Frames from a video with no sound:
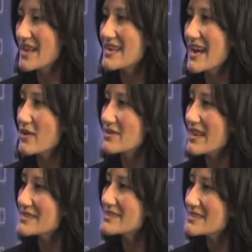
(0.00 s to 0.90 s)
Now,
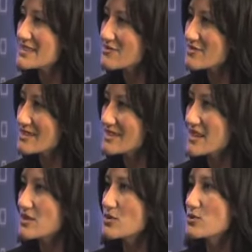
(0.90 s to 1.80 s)
that's different
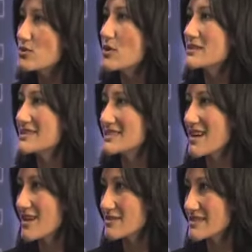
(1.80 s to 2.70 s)
than glucose
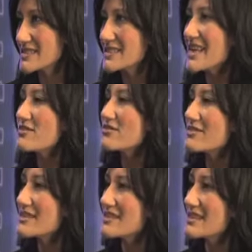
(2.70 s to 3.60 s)
intolerance, and that mm.
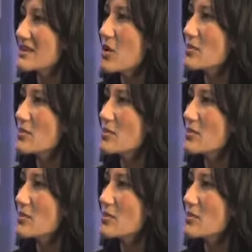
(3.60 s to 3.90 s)
really mm -hmm.